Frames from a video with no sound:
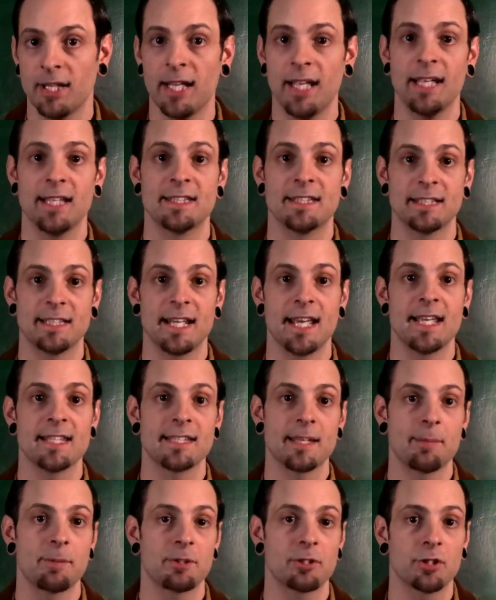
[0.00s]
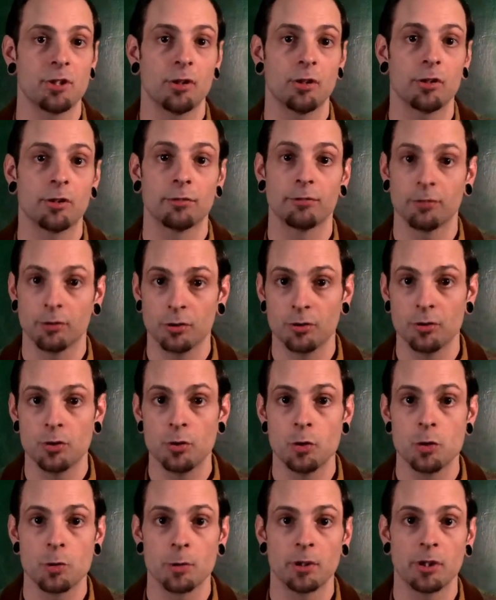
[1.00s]
In today's episode of
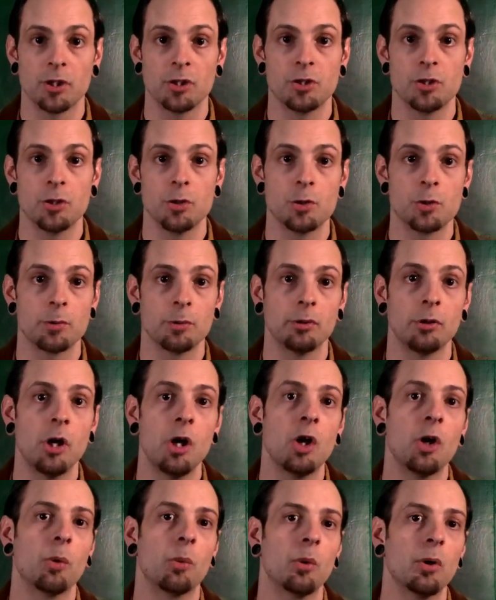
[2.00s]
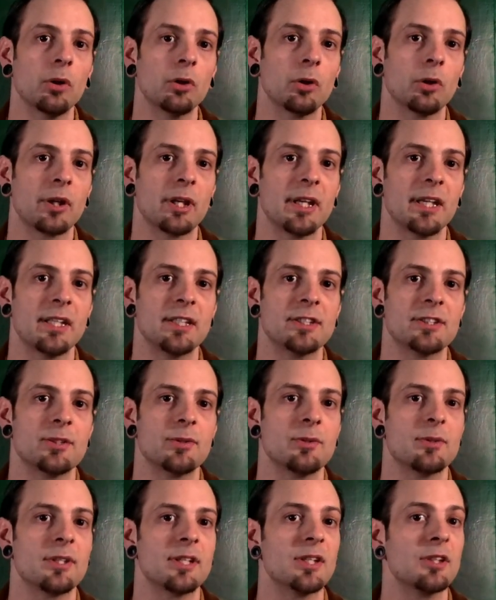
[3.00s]
Unusual as Usual, we're looking
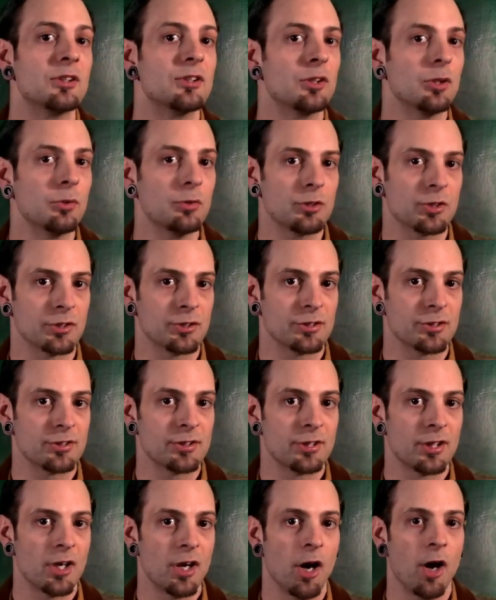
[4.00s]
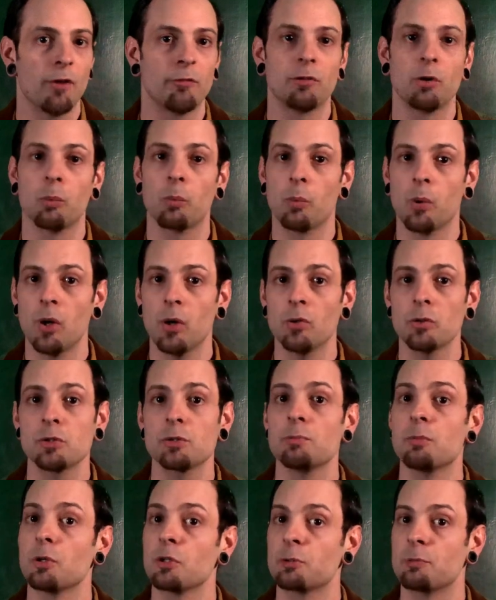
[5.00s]
into the indulgence of the
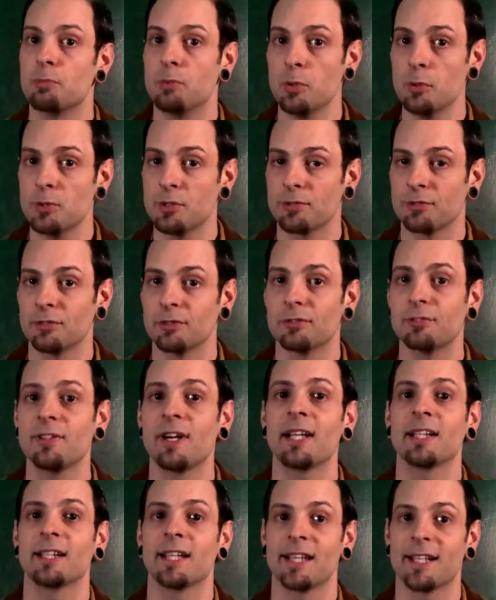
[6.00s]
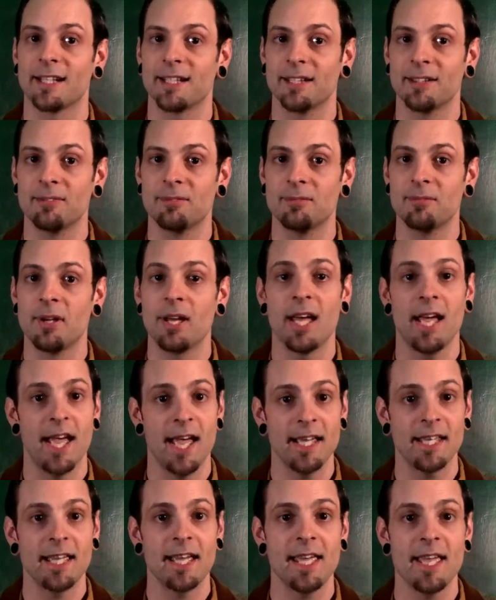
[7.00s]
world's most beautiful fat lady,
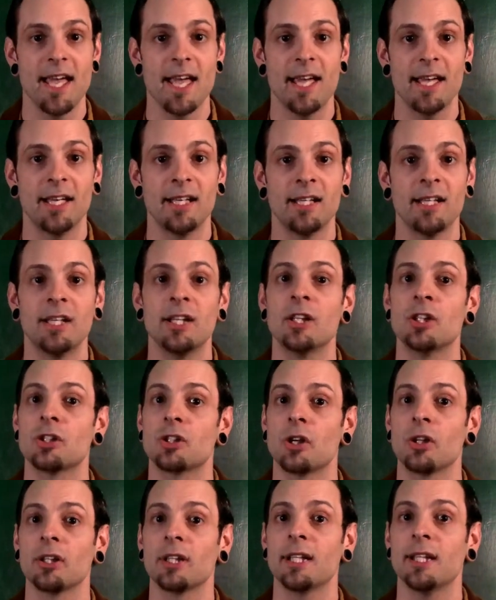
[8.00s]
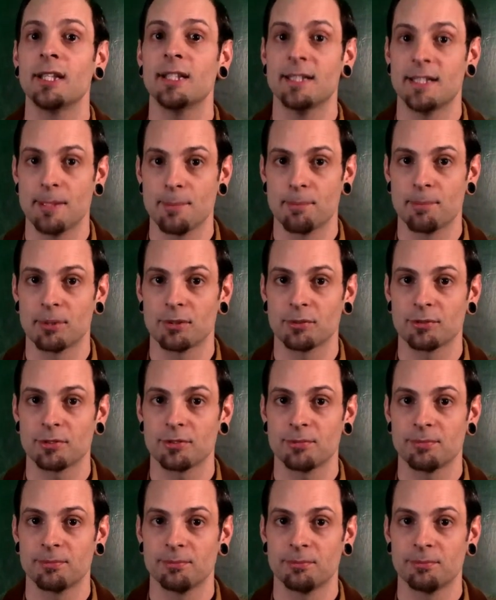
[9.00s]
aka Dolly Dimples.